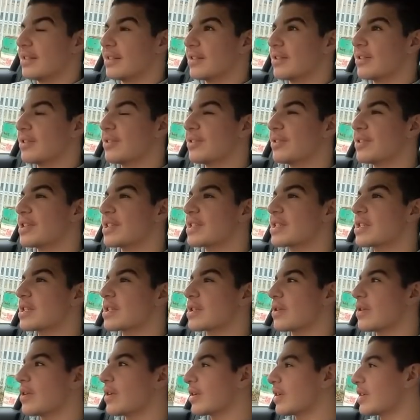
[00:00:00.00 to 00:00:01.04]
I don't know. It's just
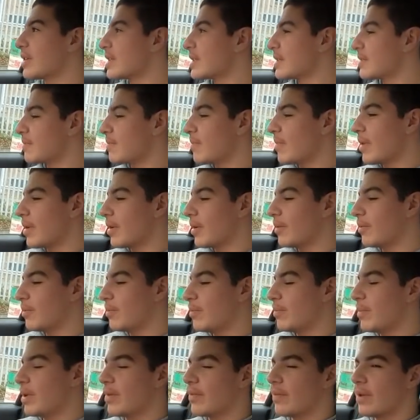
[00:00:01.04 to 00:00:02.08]
hard because uh,
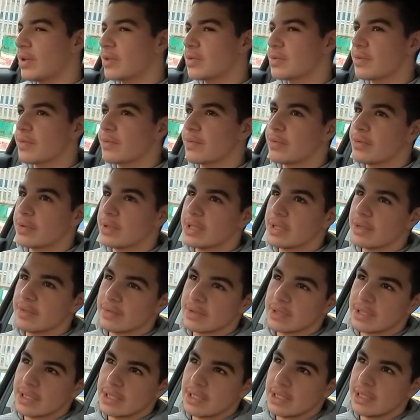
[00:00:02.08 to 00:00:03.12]
me and Ranj went through it the
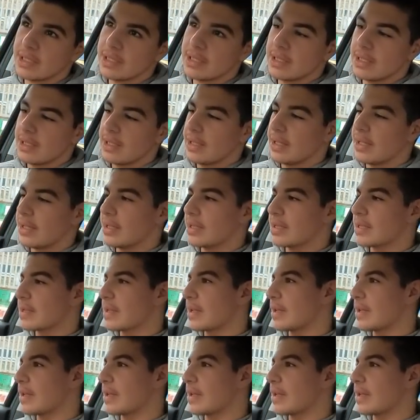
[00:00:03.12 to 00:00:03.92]
other day. Yeah. And it's